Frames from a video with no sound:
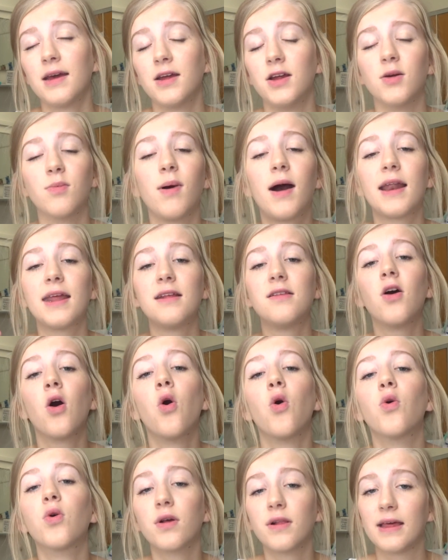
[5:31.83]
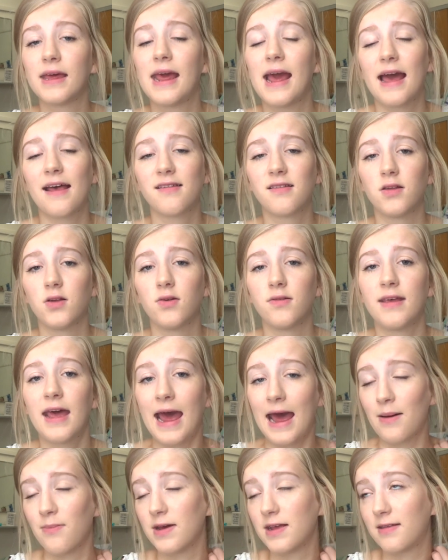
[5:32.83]
your body totally has those
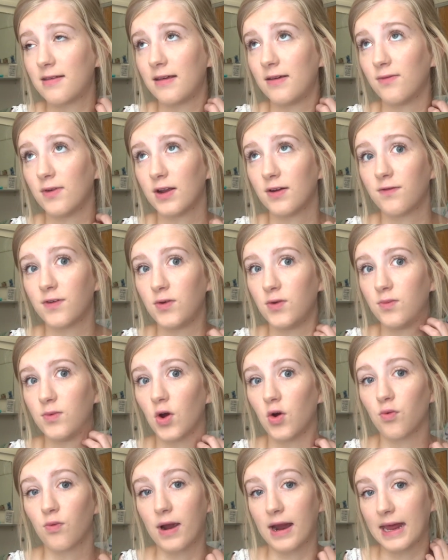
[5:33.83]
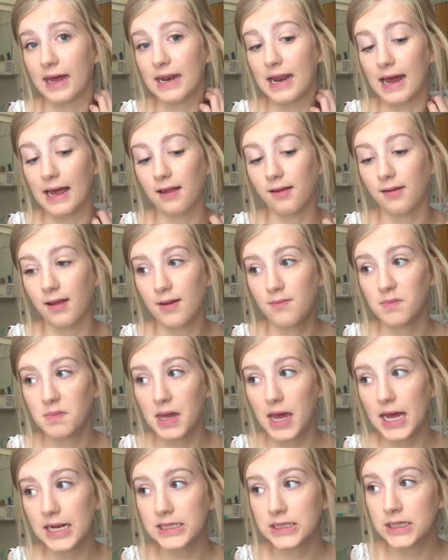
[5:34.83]
habits even if you don't recognize them
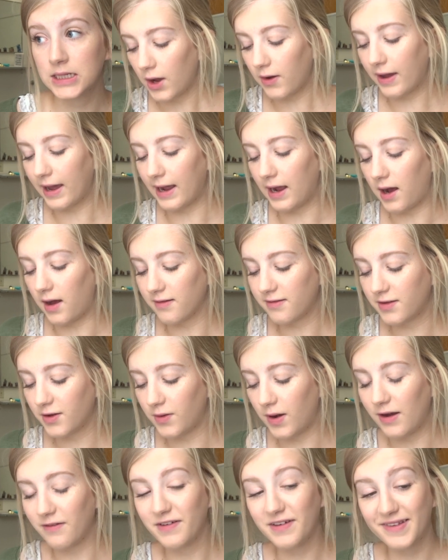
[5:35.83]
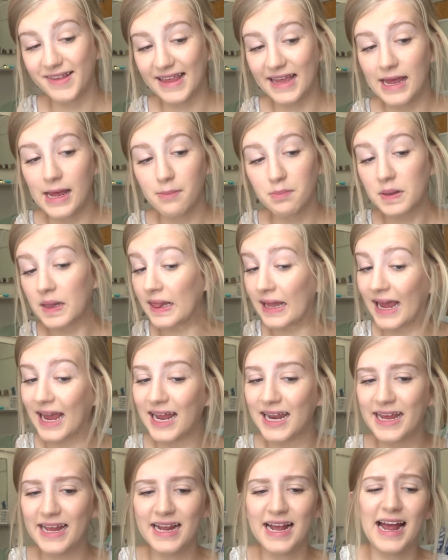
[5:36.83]
yet. Okay, also obviously
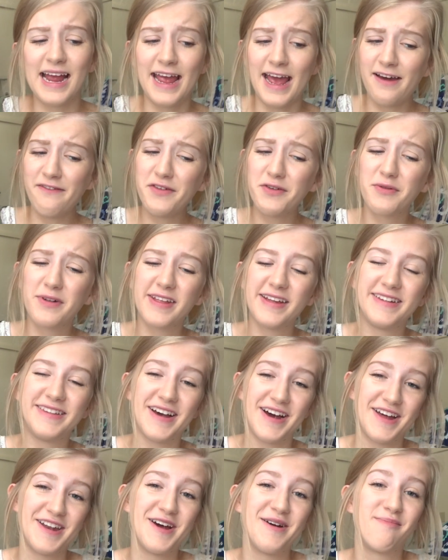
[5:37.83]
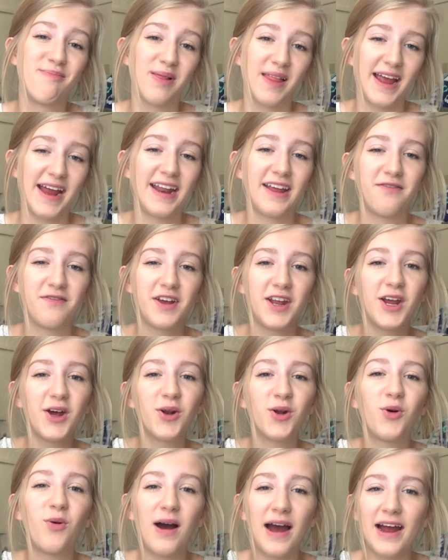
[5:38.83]
planning. I haven't really done a planning
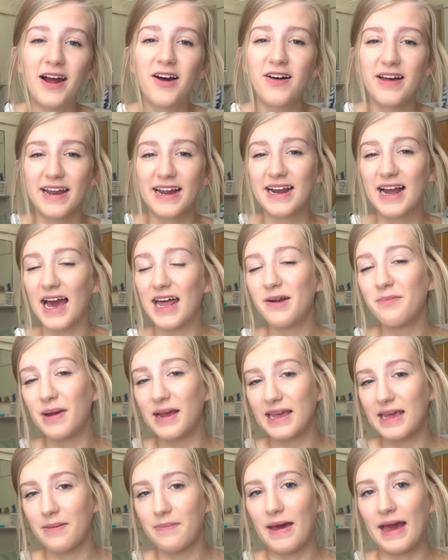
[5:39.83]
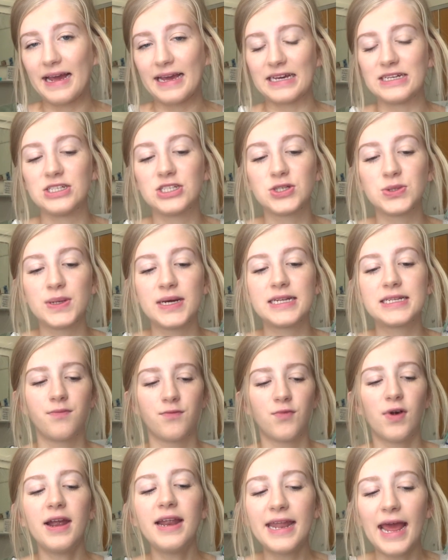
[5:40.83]
video in a while, and I kind of might get back into it.
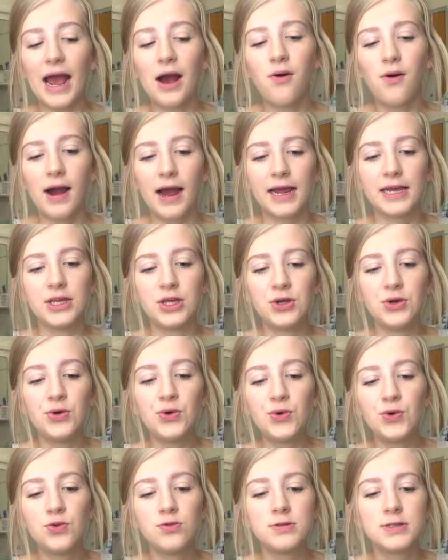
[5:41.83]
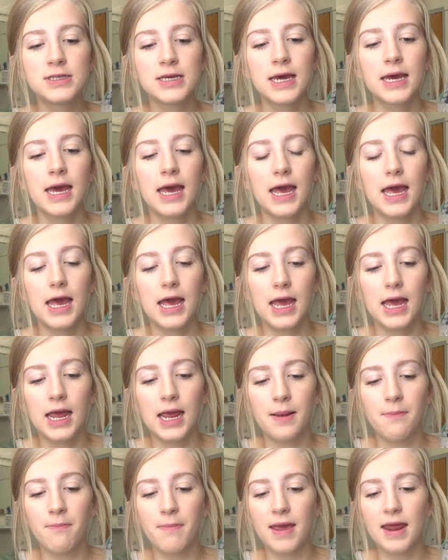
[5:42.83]
Right now I use
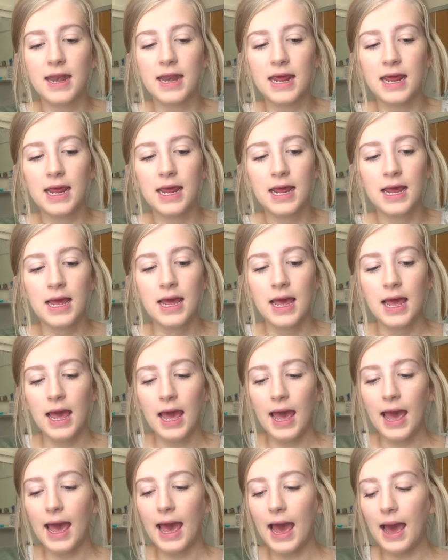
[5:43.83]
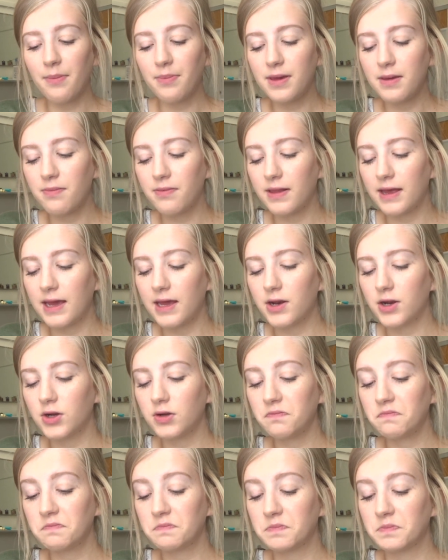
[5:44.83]
a mini happy planner.